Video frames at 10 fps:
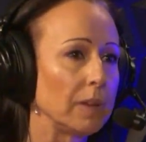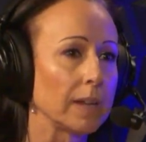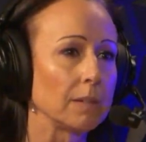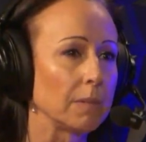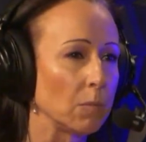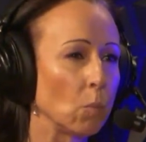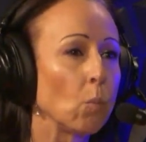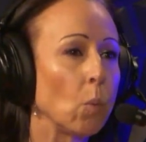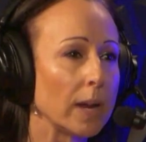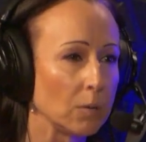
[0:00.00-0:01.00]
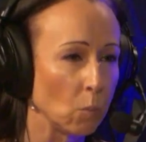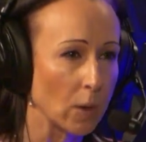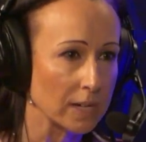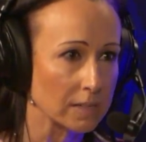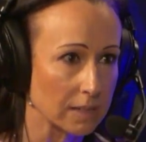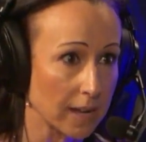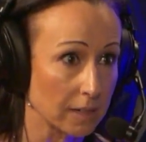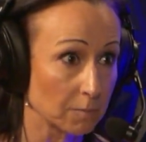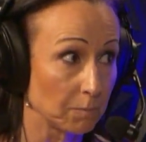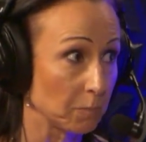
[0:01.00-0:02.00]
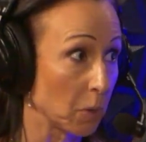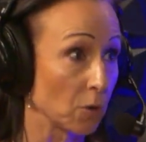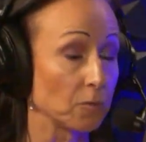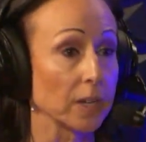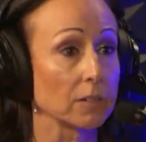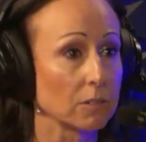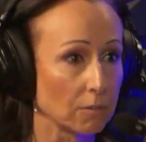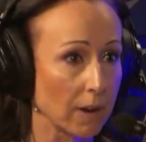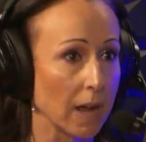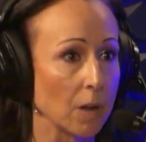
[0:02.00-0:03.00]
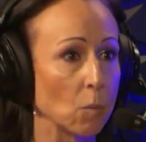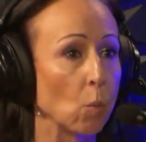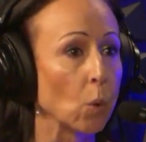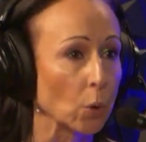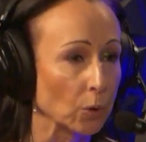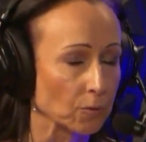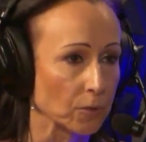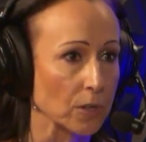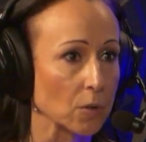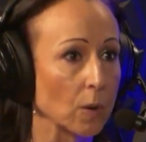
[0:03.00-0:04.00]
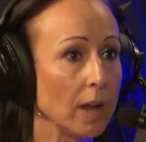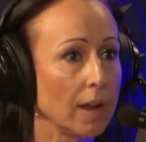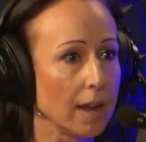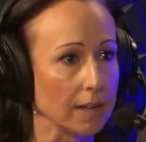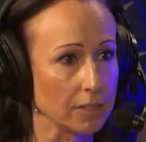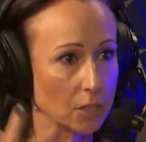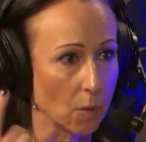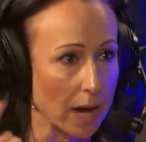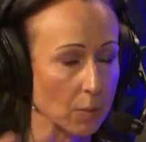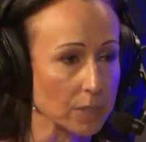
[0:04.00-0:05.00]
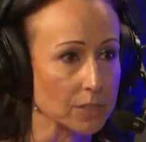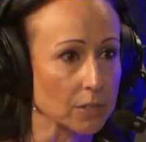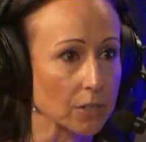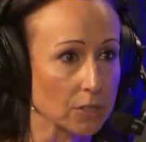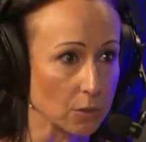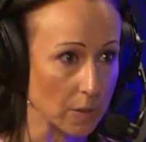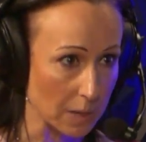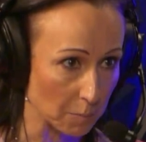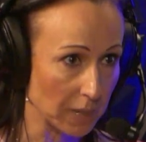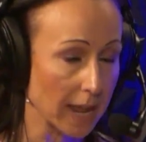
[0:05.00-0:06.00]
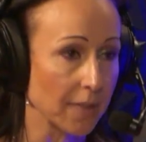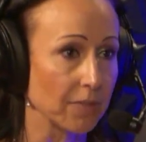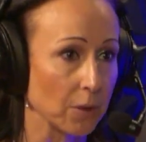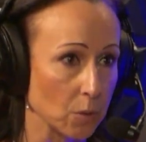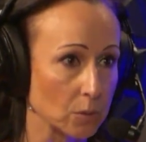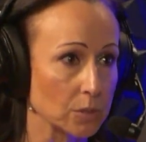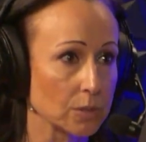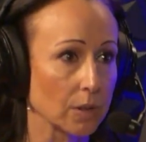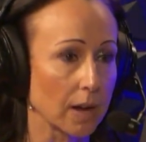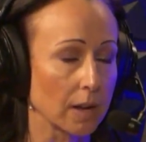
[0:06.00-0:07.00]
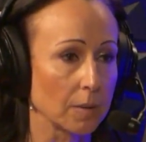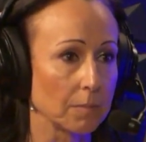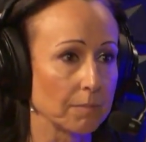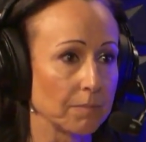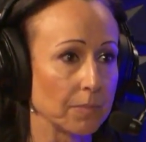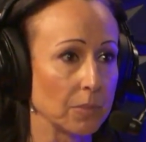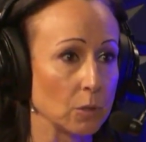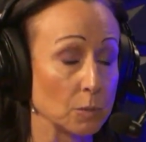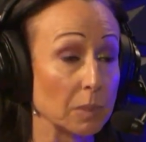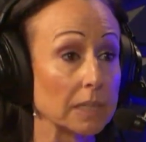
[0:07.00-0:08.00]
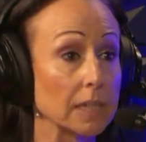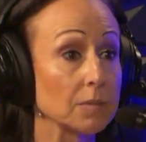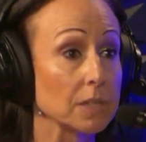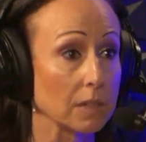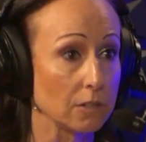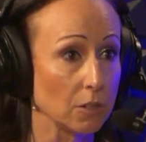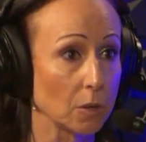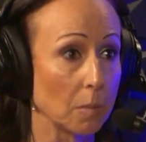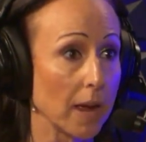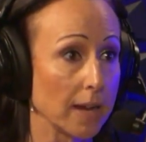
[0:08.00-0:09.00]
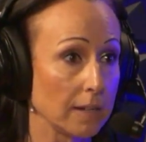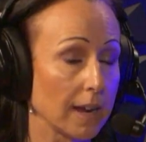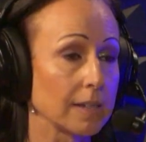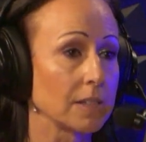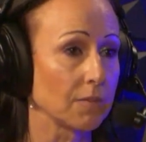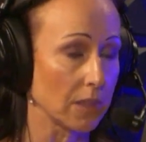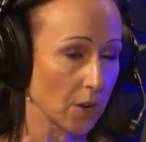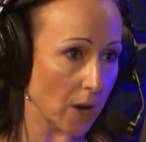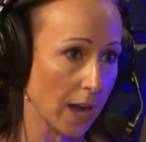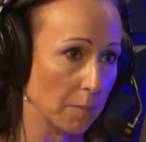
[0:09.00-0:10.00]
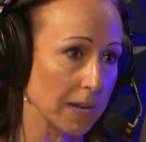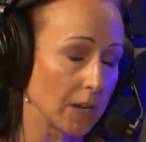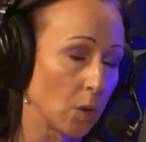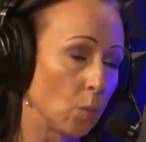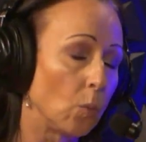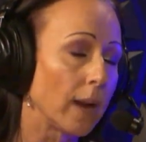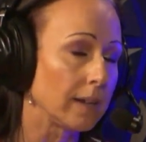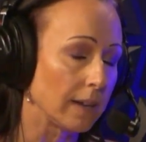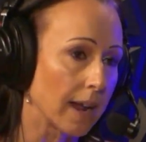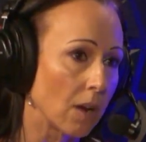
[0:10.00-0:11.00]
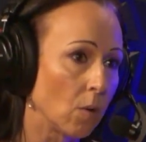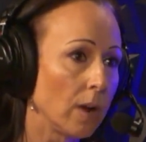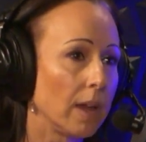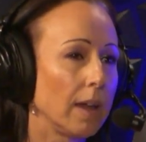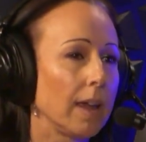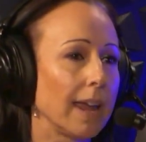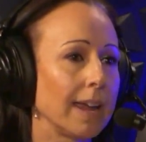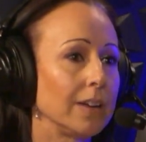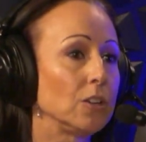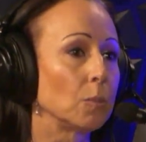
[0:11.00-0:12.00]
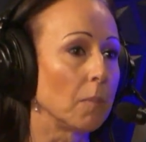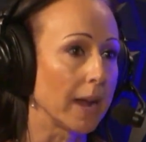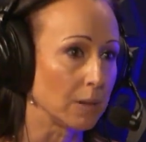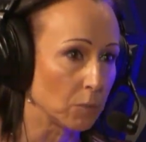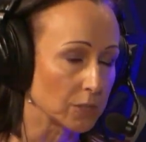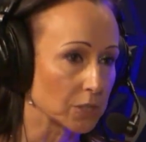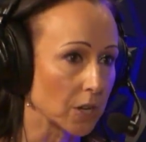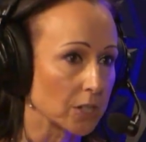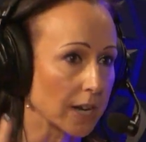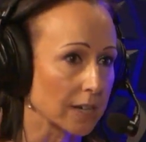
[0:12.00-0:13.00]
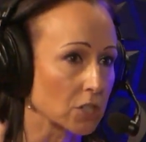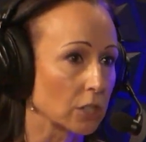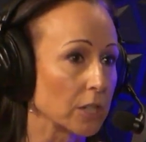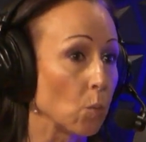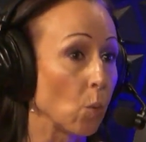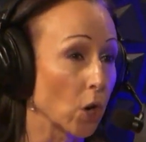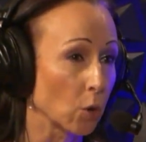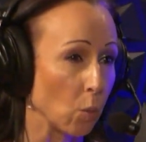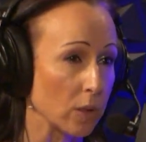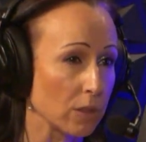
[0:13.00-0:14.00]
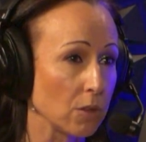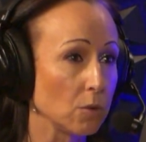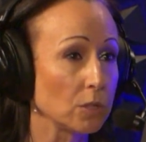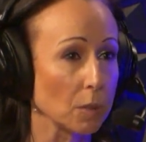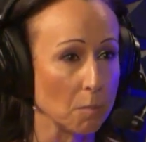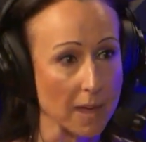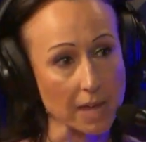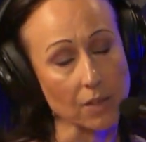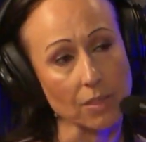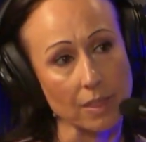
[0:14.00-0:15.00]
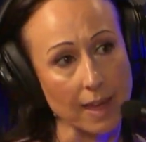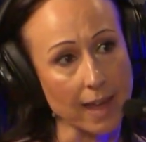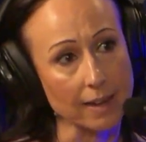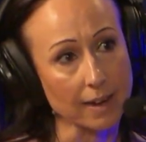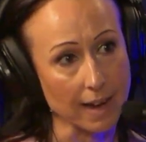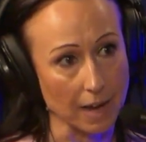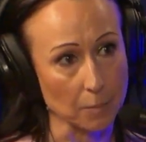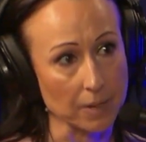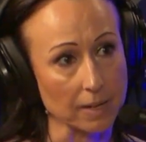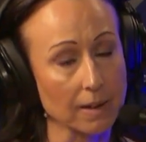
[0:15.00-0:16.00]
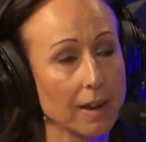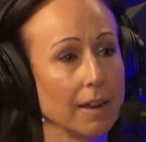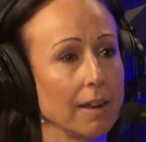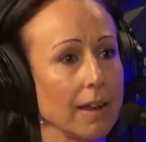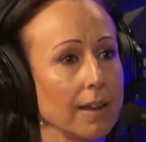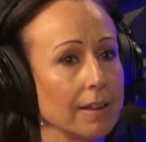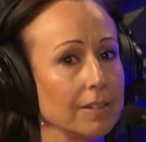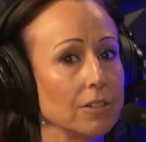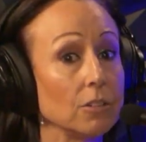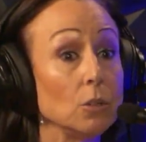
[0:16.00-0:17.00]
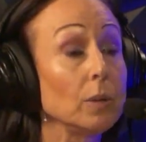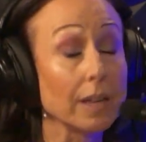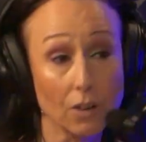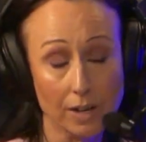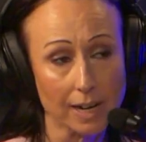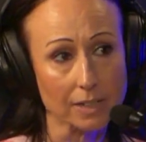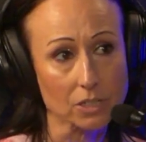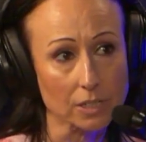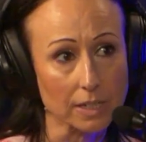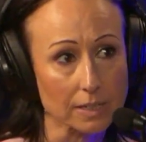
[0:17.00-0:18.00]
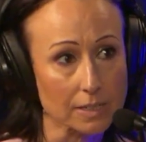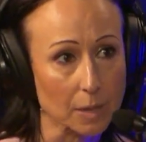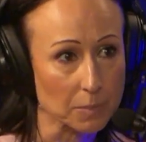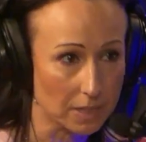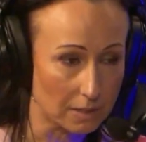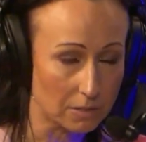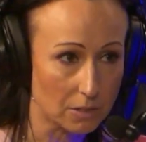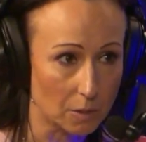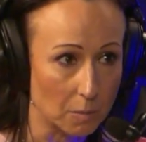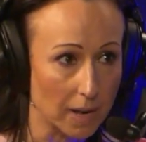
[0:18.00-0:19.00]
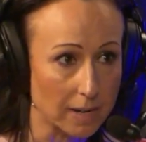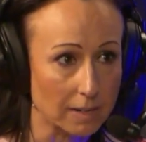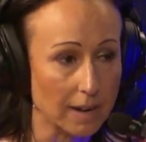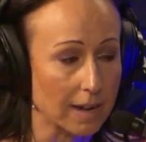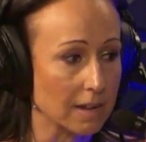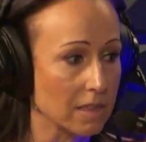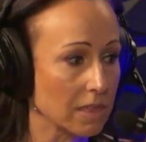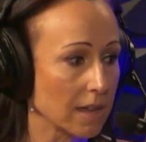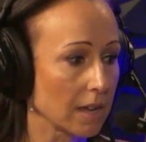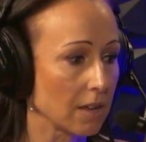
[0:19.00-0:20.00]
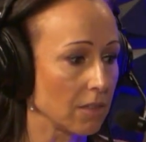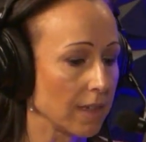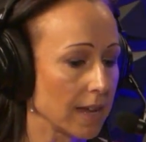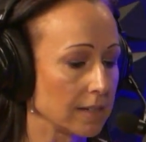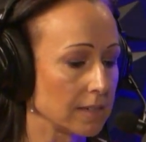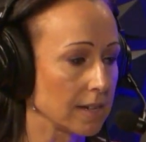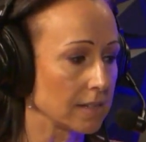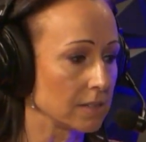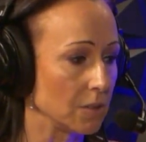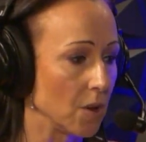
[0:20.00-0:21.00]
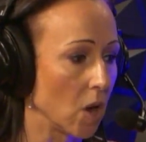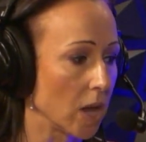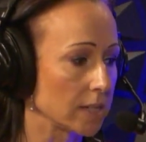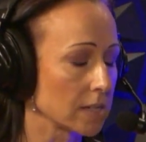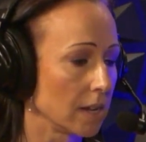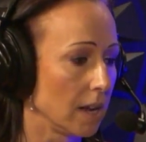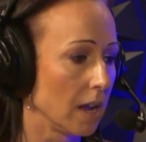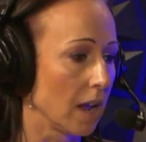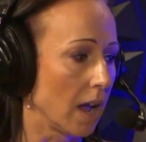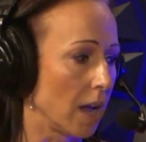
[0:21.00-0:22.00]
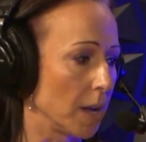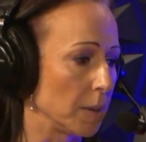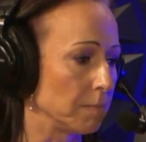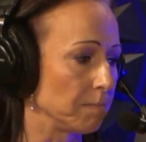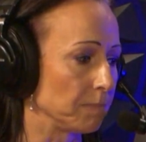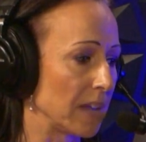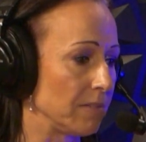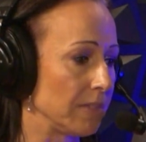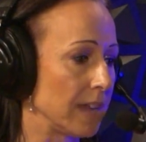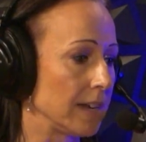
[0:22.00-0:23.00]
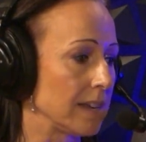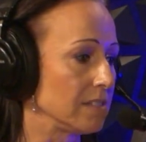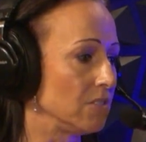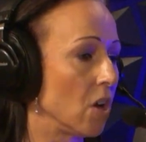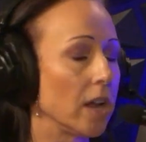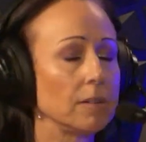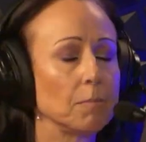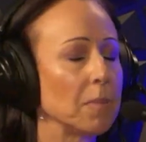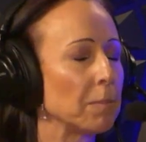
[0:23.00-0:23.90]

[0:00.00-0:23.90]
like what is that perfect world for you? And so I would start to implant those those beliefs into your mind as if they are happening right now, and your mind will start to actually work with you to make that happen. And you cannot actually accept into your mind anything that does not that is not